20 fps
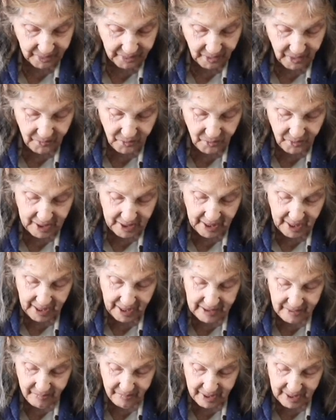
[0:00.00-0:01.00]
We
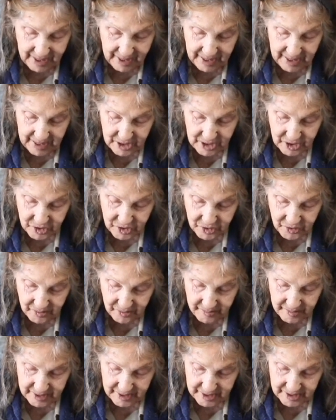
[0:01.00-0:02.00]
had many
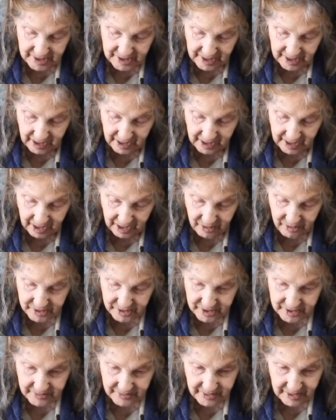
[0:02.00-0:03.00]
instruments in our
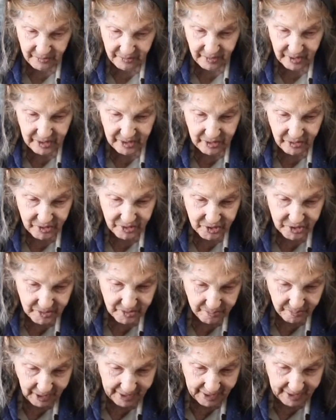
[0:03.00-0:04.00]
house that we used to
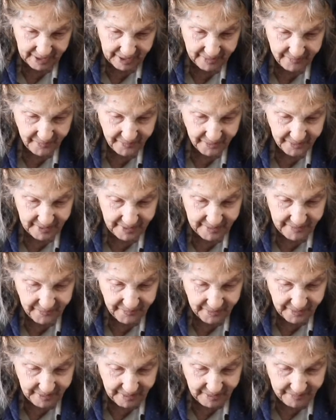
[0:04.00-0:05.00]
play.
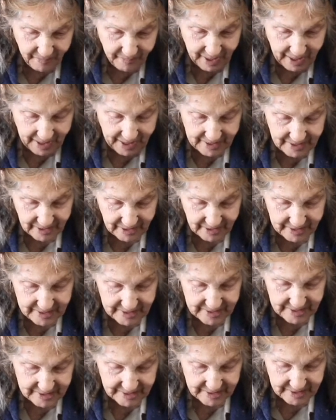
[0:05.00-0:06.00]

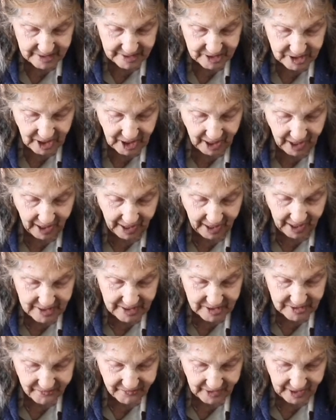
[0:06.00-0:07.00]
Mandolins,
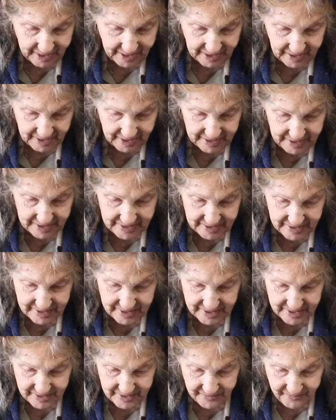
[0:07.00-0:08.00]
guitars, violins,